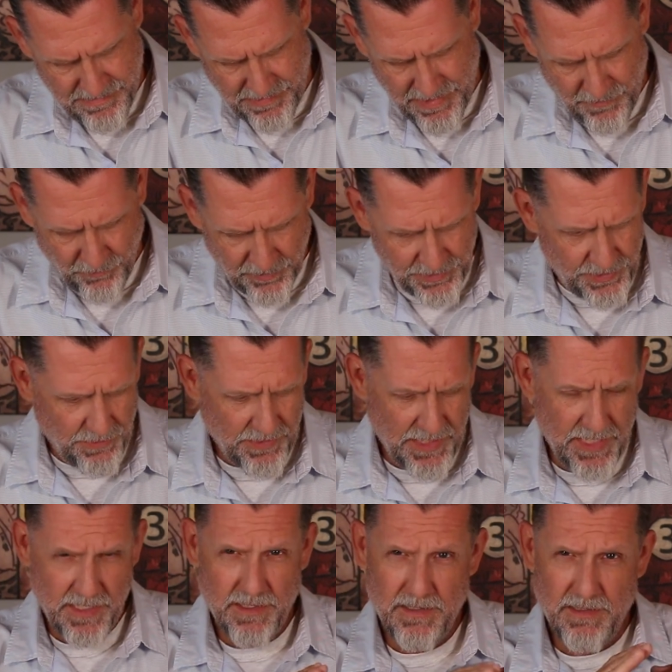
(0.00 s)
Okay, once you
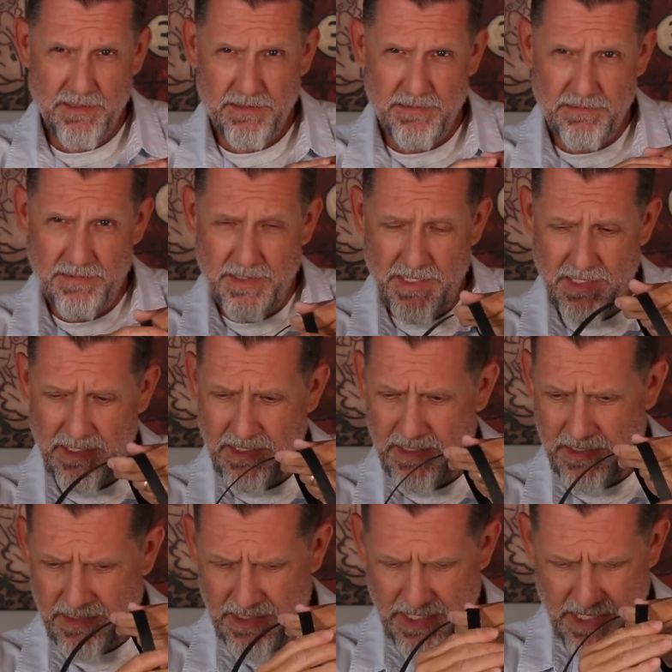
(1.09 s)
get the
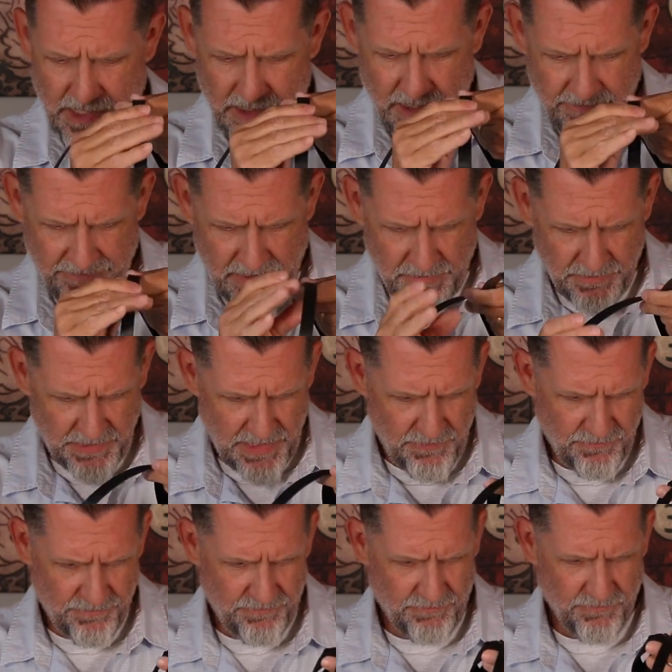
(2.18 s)
ink off, I would
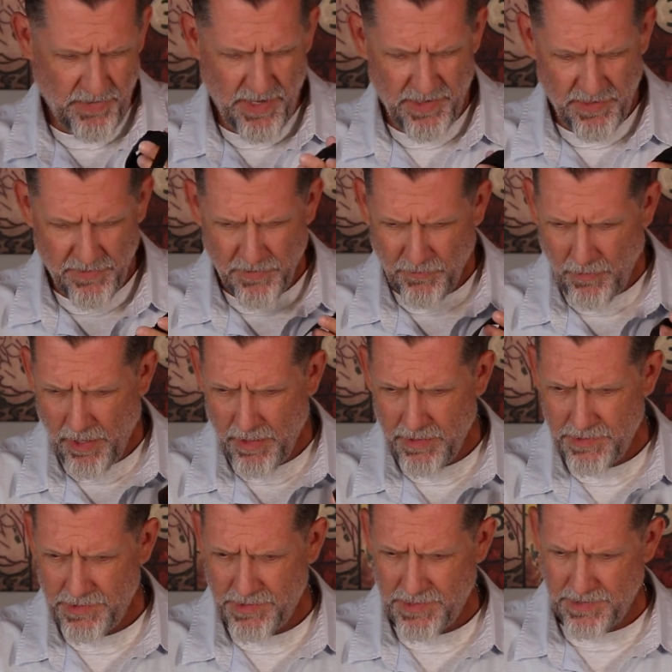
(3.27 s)
say run it under water
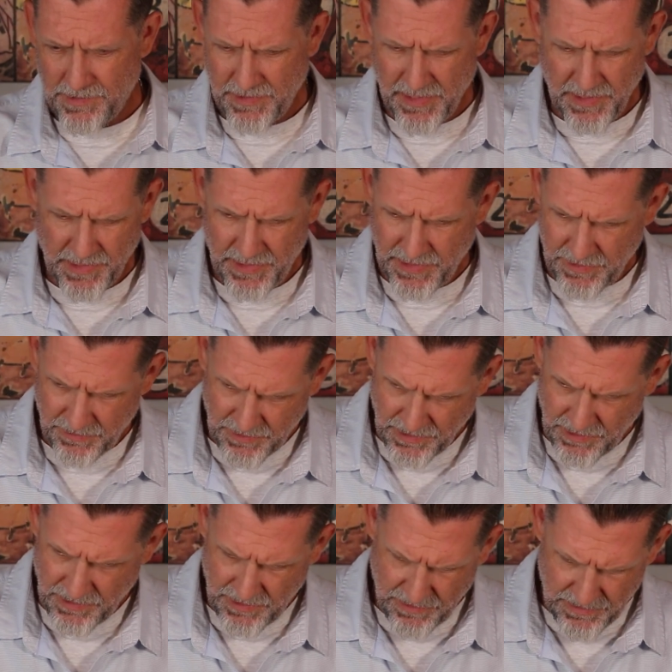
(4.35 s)
just to kind of get
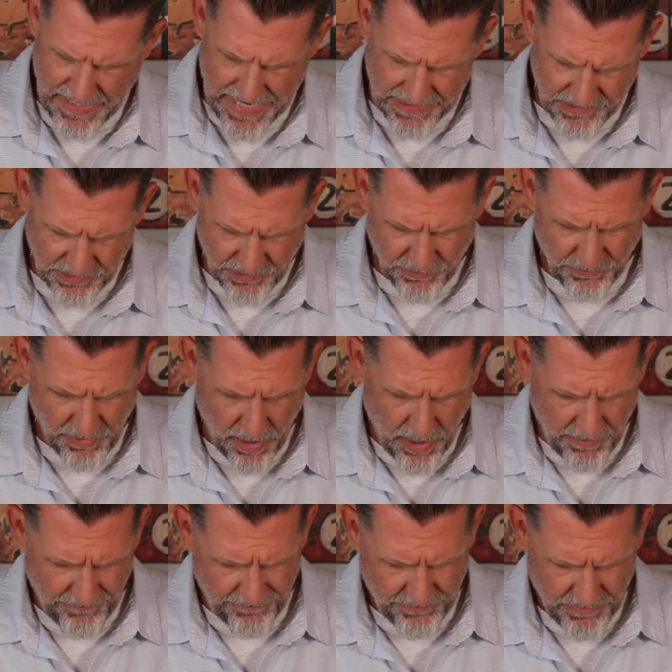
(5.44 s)
the acetone
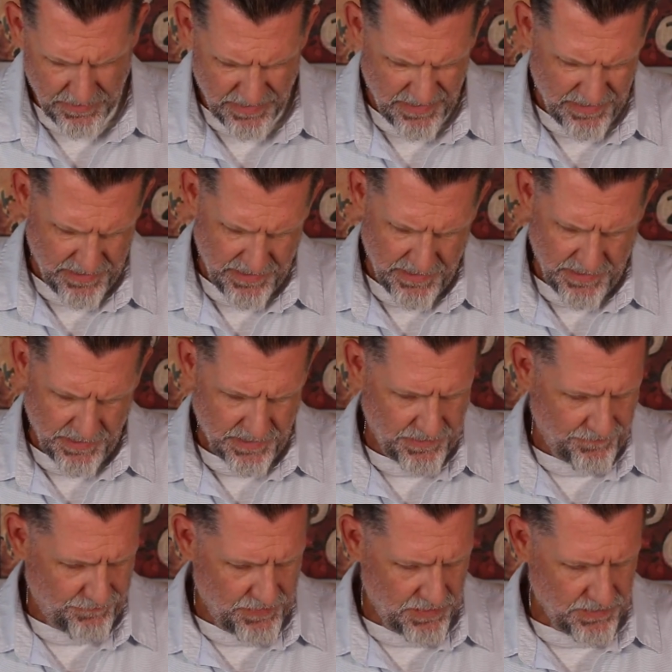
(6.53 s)
off, because
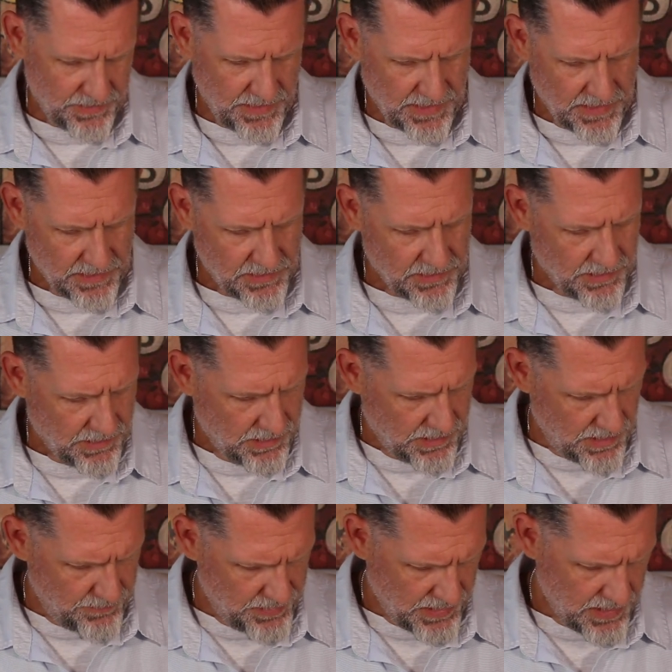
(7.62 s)
it feels like it's
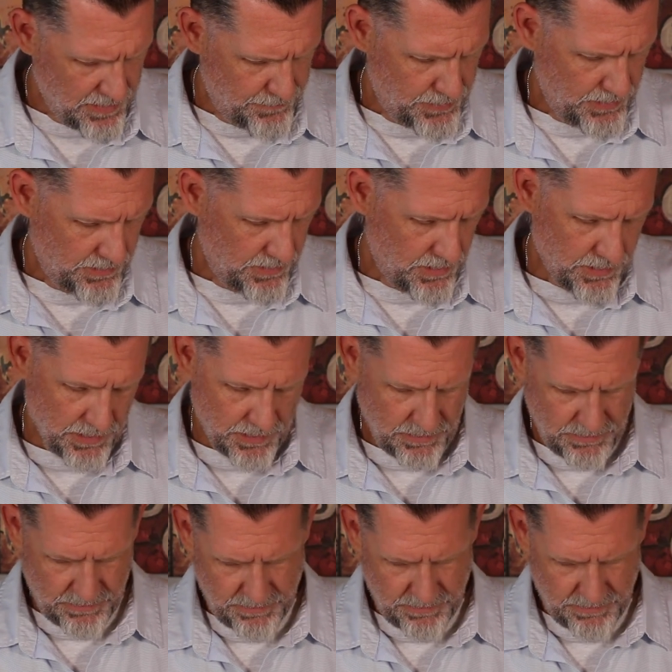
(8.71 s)
gumming up. Oh no,